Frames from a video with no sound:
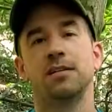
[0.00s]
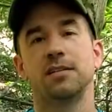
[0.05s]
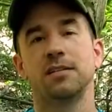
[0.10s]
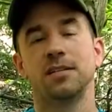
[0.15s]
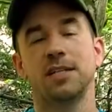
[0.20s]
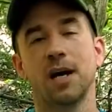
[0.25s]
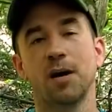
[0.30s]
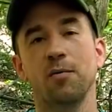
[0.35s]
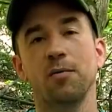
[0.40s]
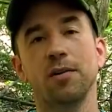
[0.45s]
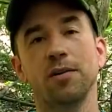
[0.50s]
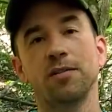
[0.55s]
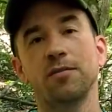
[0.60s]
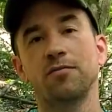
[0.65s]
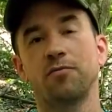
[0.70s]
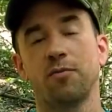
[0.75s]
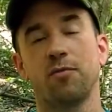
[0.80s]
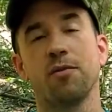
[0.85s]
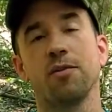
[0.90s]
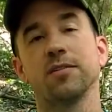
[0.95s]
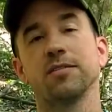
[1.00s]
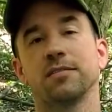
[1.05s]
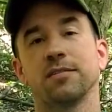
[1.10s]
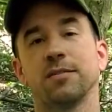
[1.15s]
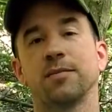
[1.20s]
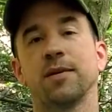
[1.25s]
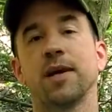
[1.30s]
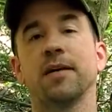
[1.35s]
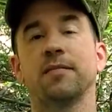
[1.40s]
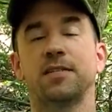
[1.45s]
Now we're in the forest
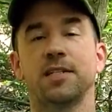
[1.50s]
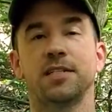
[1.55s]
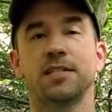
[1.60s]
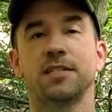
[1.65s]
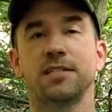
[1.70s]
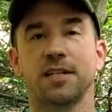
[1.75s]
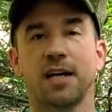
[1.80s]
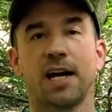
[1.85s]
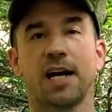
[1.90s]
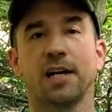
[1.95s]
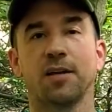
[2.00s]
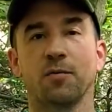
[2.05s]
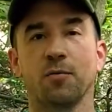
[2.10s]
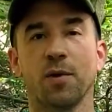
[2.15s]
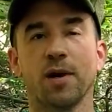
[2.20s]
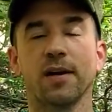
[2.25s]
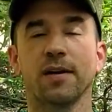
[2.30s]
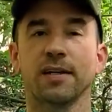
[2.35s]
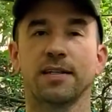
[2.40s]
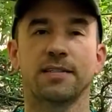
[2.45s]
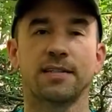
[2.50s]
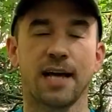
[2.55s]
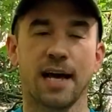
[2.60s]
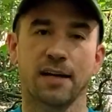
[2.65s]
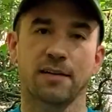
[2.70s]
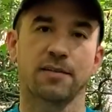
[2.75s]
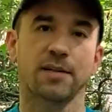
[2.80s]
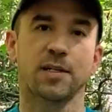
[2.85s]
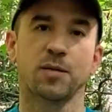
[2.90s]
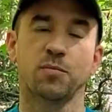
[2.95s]
and we have to decide where
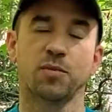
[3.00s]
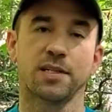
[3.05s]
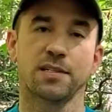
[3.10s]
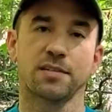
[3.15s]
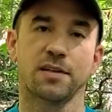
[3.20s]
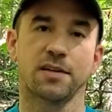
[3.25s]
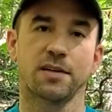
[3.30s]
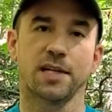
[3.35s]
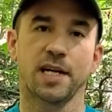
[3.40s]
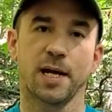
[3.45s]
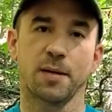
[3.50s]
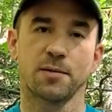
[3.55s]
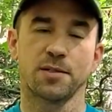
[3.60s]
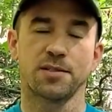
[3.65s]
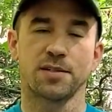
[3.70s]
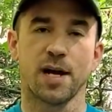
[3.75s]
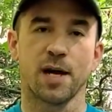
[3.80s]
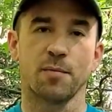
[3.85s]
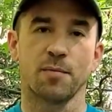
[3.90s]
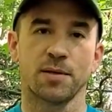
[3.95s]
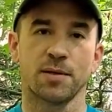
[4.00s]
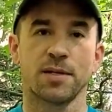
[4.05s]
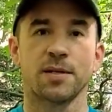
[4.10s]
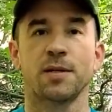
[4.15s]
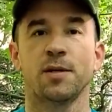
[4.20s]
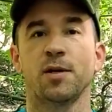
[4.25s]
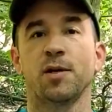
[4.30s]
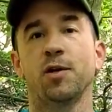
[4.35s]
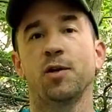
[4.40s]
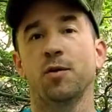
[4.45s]
exactly to place our camera trap.
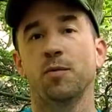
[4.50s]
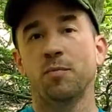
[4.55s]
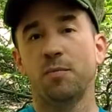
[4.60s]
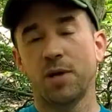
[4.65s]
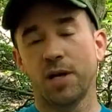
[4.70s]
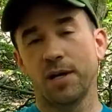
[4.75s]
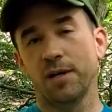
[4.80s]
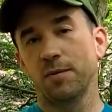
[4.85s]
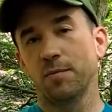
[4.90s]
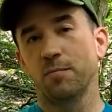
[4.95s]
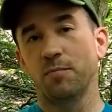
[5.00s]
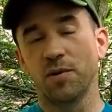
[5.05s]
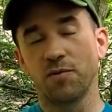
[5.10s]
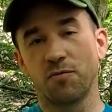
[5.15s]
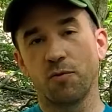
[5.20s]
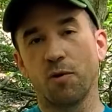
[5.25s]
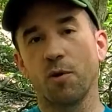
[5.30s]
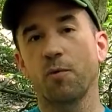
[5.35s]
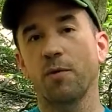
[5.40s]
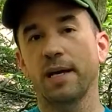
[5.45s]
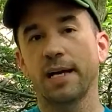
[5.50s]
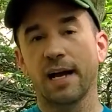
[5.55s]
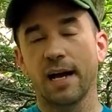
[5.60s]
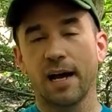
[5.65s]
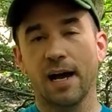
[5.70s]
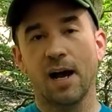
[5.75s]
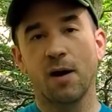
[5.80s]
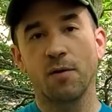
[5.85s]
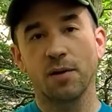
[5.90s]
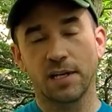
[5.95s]
But before we
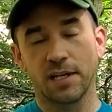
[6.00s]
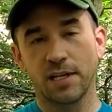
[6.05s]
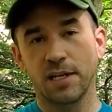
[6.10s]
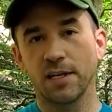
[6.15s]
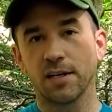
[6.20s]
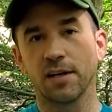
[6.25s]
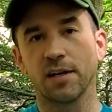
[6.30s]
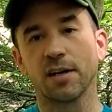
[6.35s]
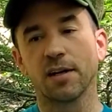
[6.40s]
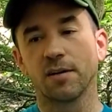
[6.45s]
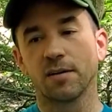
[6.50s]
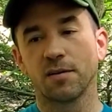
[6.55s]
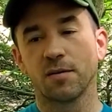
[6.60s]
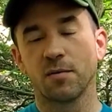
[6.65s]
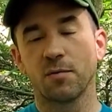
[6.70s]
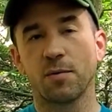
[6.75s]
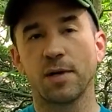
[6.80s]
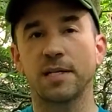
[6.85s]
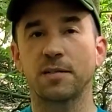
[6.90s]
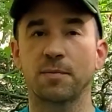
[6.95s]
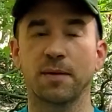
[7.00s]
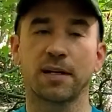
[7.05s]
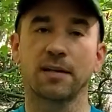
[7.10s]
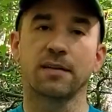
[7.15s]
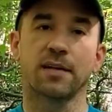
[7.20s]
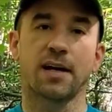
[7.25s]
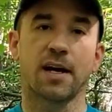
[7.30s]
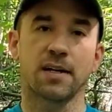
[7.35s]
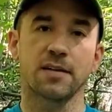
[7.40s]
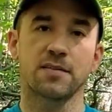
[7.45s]
got out here, we spent a
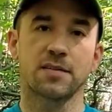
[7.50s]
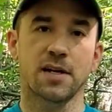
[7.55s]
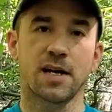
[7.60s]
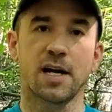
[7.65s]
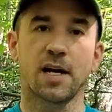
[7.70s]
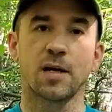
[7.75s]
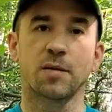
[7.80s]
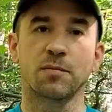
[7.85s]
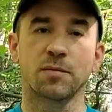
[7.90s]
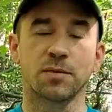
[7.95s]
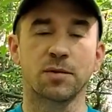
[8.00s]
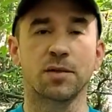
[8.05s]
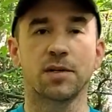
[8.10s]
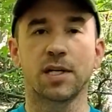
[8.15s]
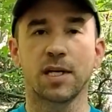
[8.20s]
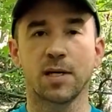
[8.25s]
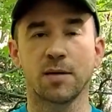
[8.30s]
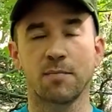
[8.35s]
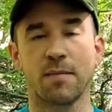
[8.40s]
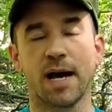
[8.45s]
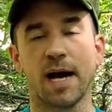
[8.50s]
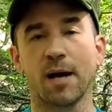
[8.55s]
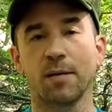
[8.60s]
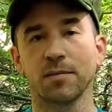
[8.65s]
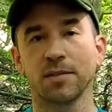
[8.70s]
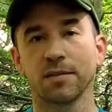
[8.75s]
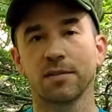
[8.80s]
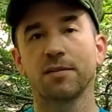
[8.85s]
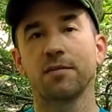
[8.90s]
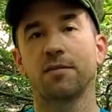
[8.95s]
lot of time looking at
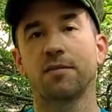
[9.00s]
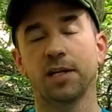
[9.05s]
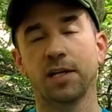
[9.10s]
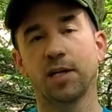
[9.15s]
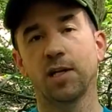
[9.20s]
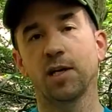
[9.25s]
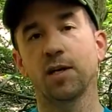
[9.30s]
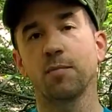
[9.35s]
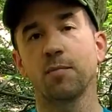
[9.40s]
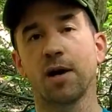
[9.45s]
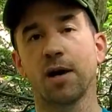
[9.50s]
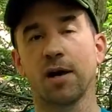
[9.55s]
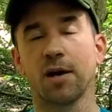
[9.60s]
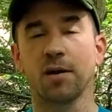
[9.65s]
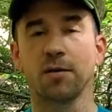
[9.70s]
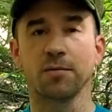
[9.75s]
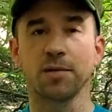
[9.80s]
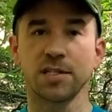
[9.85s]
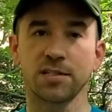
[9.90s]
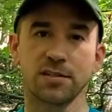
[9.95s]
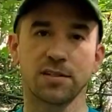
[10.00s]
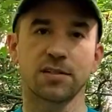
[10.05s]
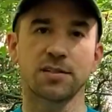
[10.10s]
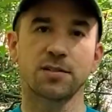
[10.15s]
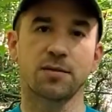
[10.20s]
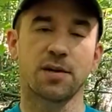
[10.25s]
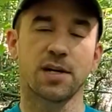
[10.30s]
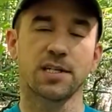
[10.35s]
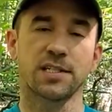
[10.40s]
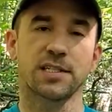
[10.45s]
maps, thinking about our research
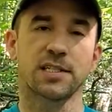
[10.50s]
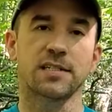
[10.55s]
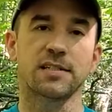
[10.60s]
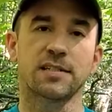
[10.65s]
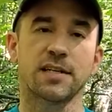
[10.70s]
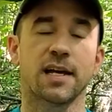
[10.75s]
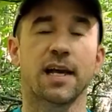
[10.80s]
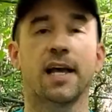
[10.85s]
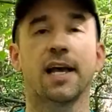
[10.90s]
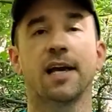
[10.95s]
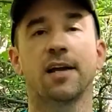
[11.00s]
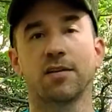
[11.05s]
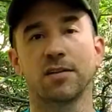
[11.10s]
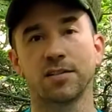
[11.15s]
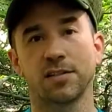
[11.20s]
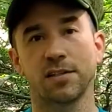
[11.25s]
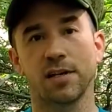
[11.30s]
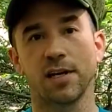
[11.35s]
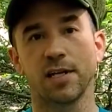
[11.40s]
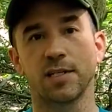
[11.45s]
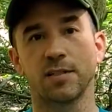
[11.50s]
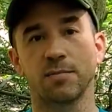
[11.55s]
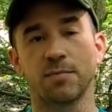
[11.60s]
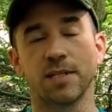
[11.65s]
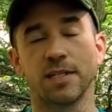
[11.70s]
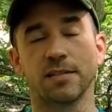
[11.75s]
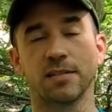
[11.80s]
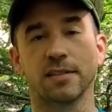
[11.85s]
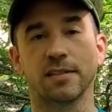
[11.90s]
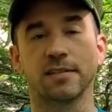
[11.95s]
questions and our study
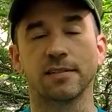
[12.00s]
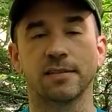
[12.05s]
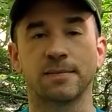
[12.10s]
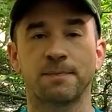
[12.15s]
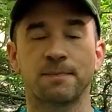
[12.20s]
species.